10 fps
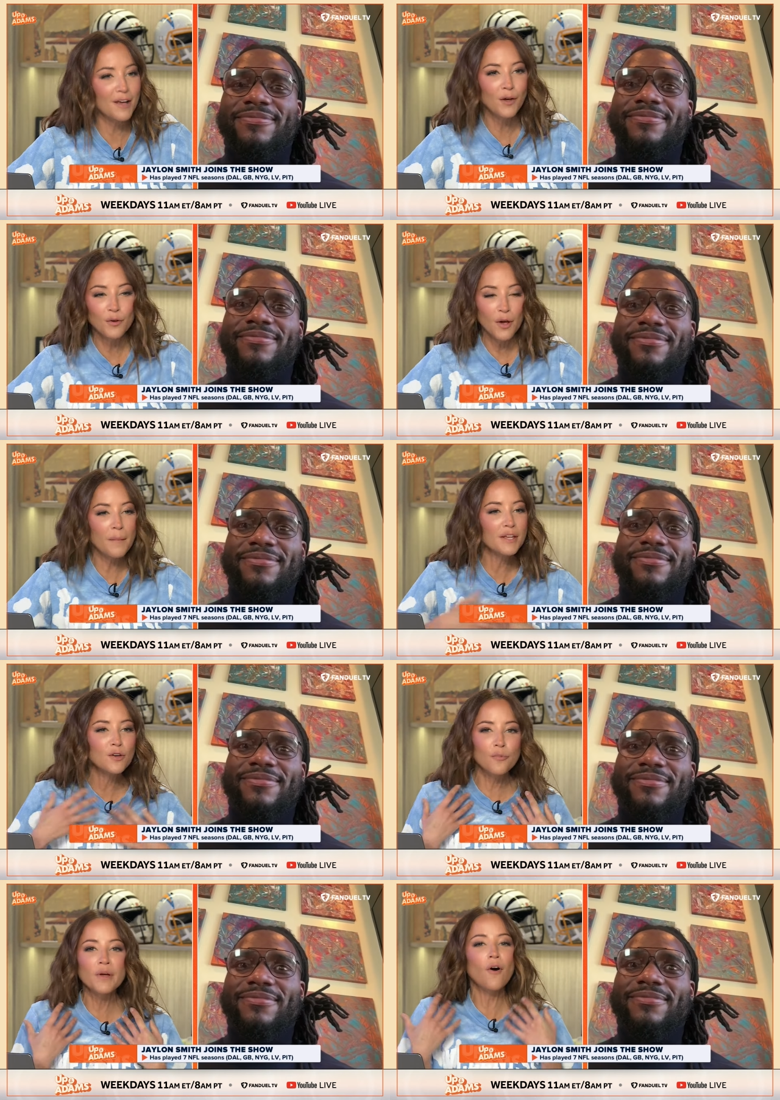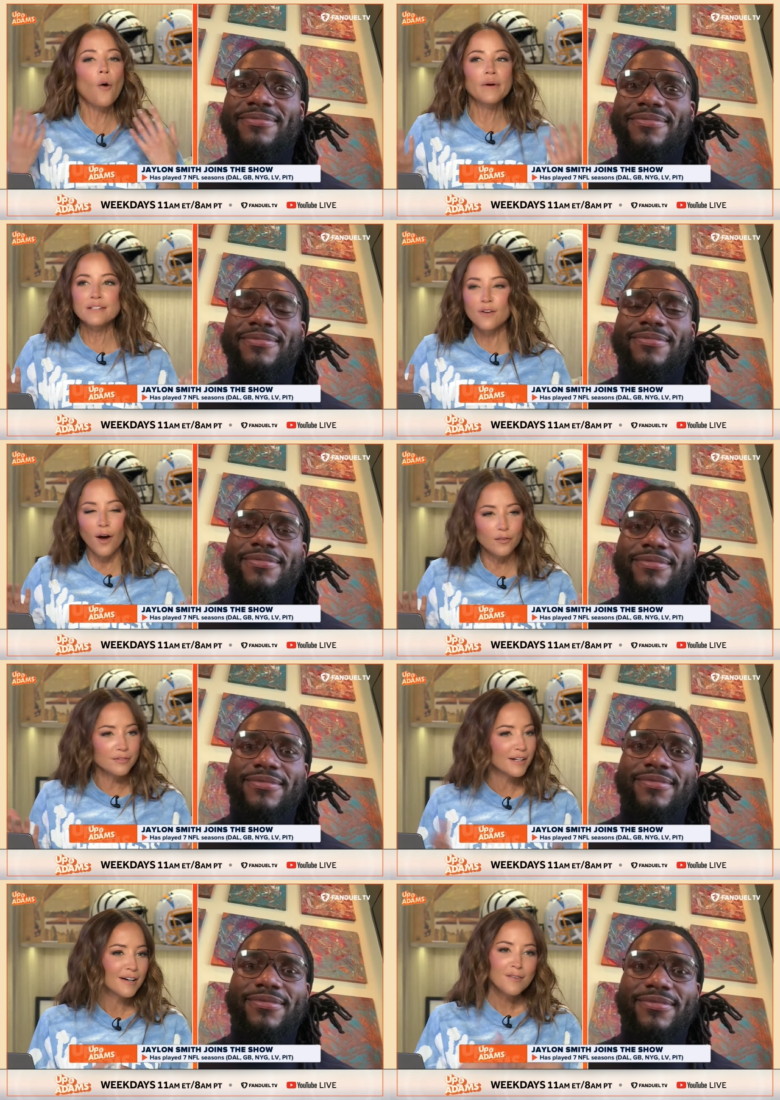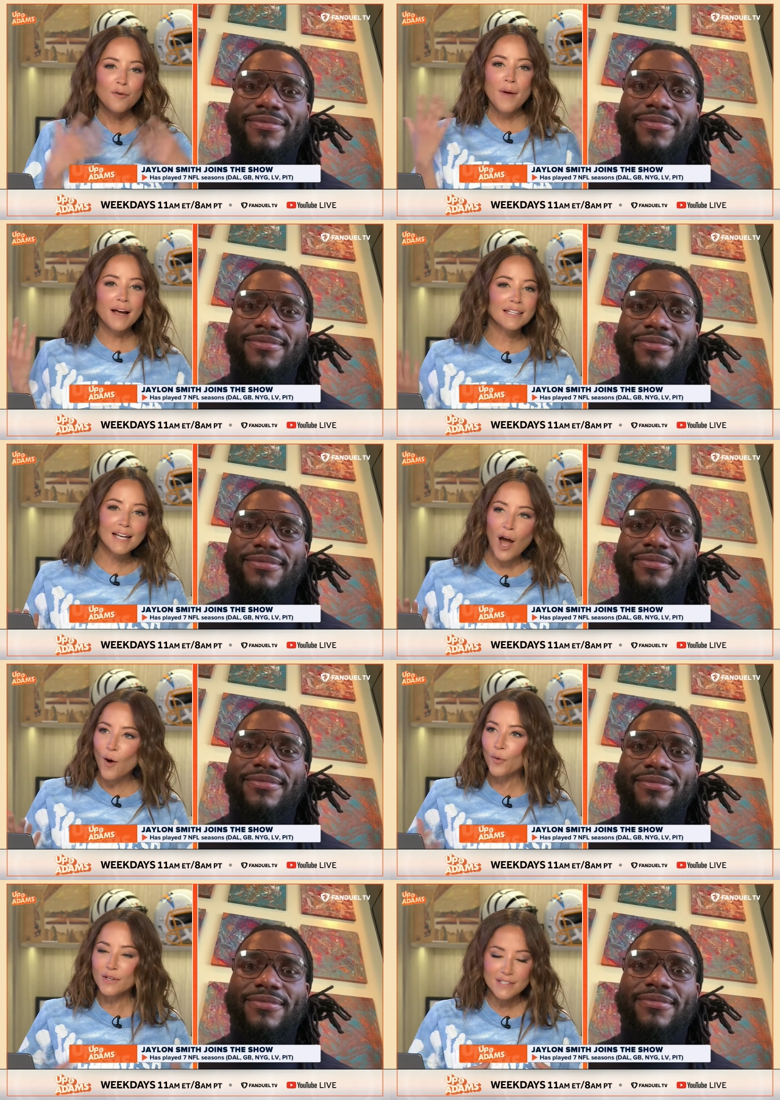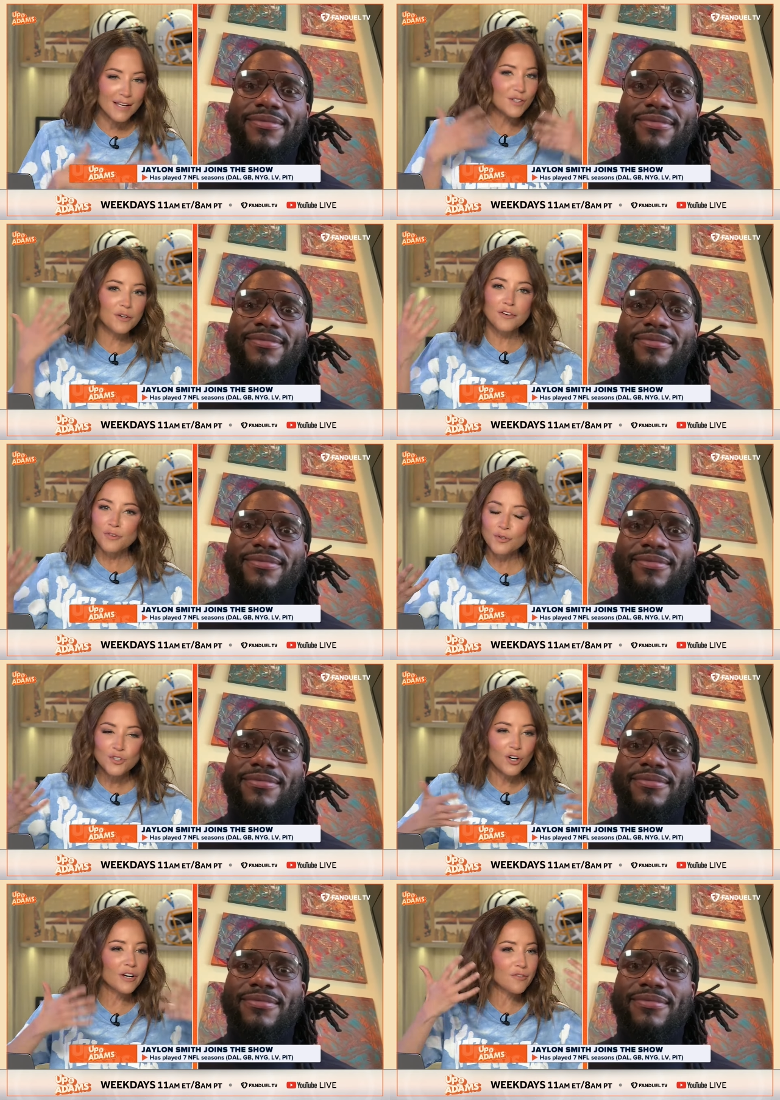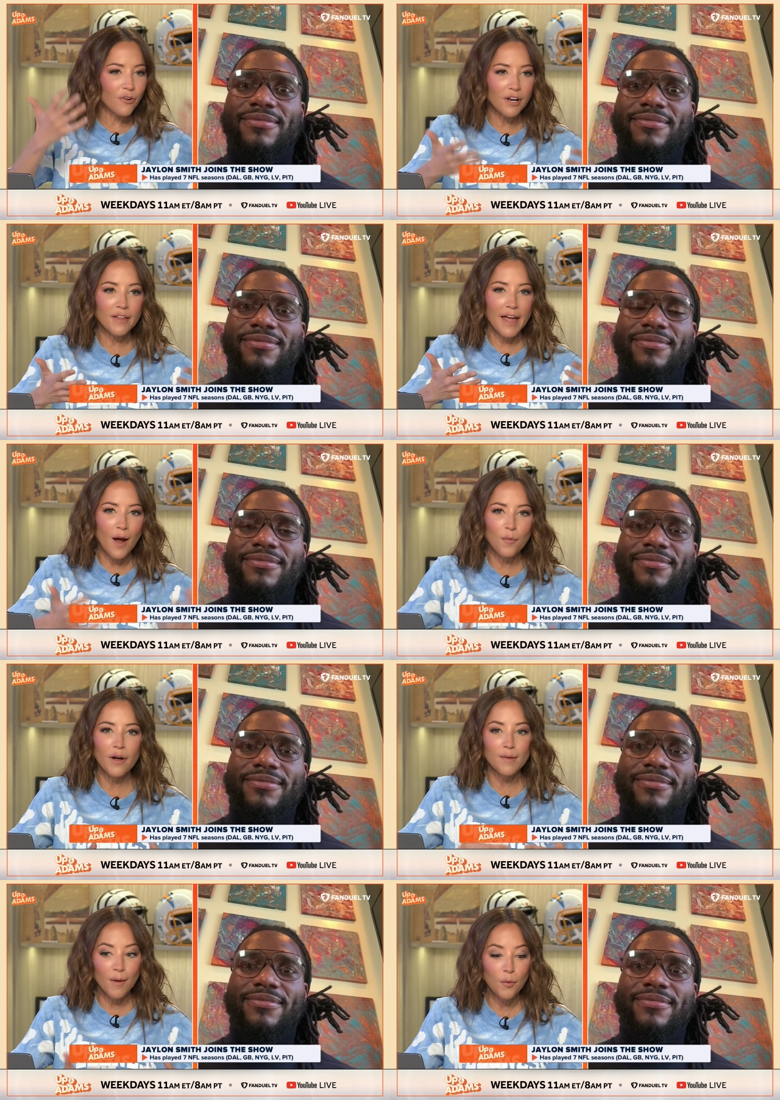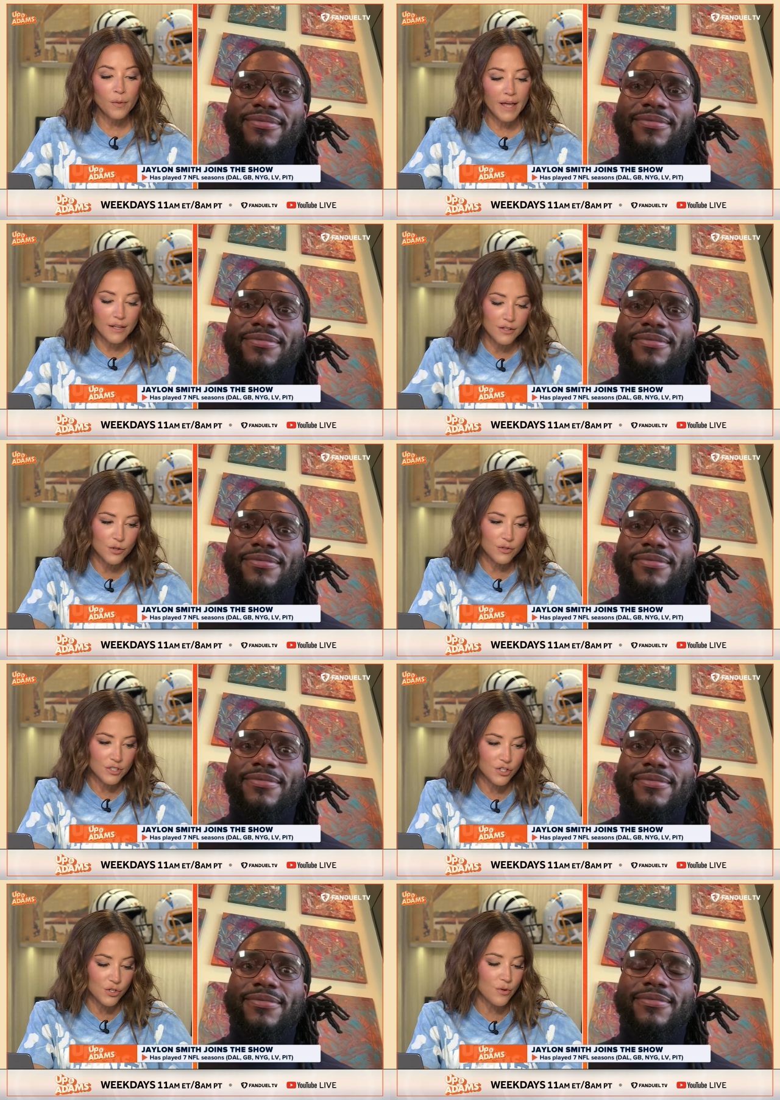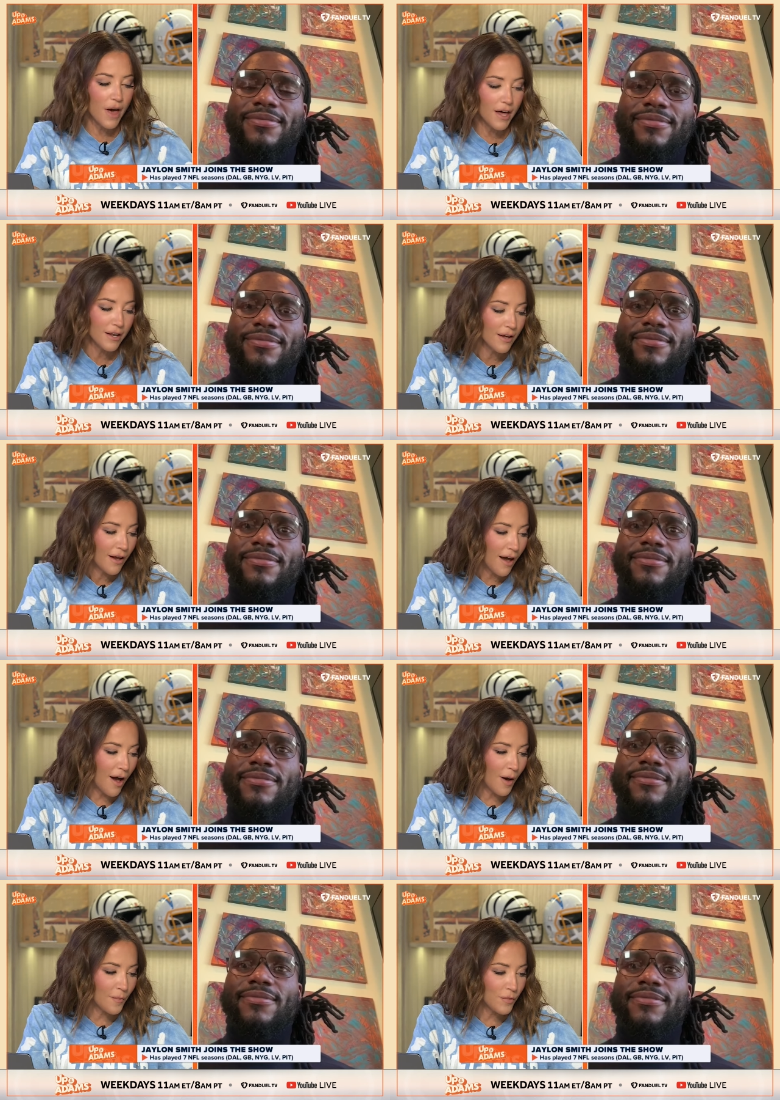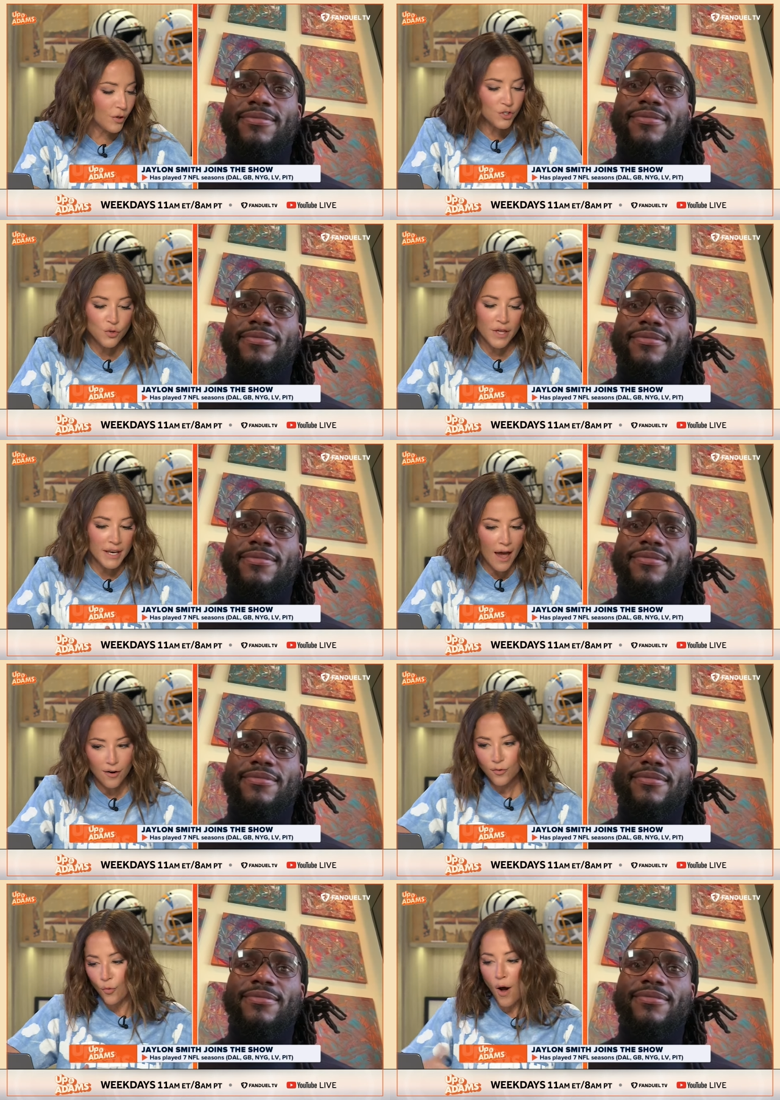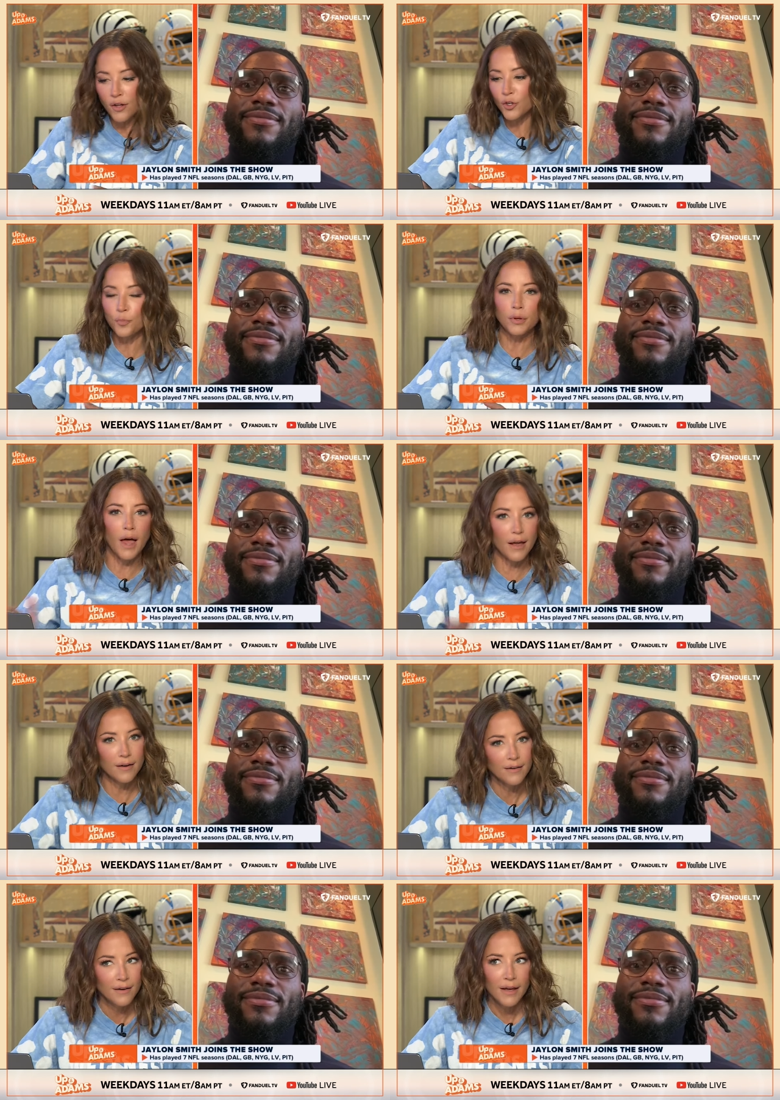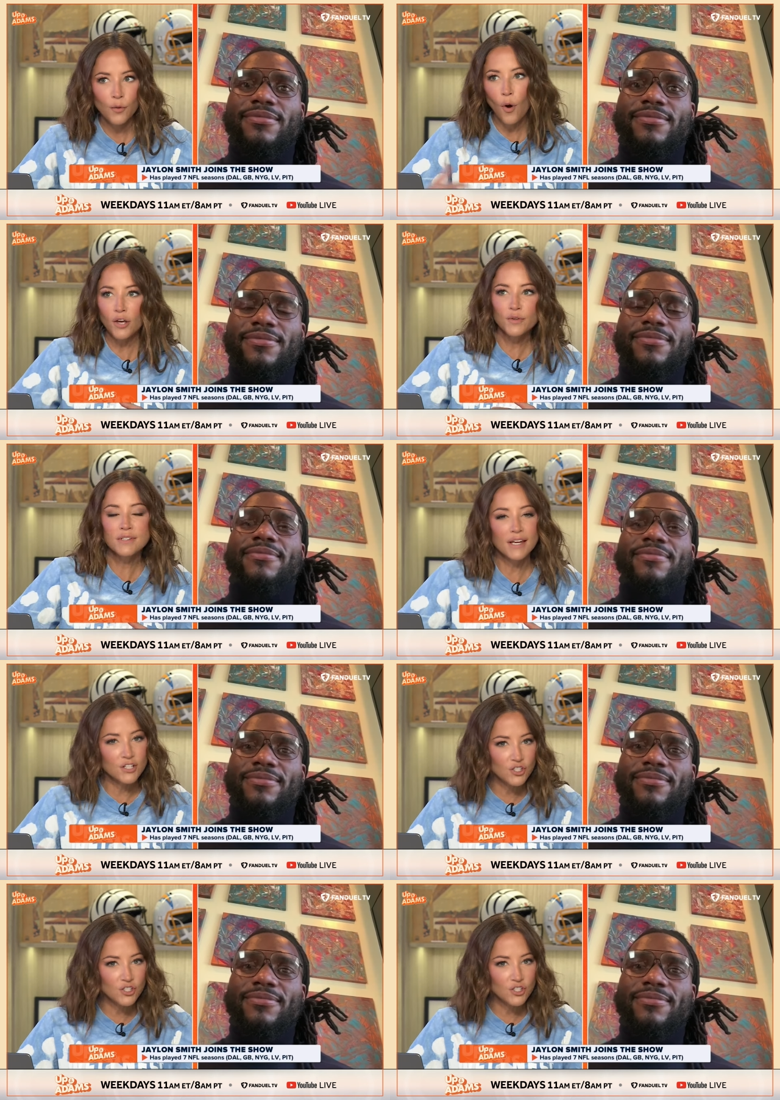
Speaker 1: know you. I mean, we've always known from back in the Cowboys days, you had a future in front of the camera, and maybe we'll get you to do that. You can do that now while you play and while you stay in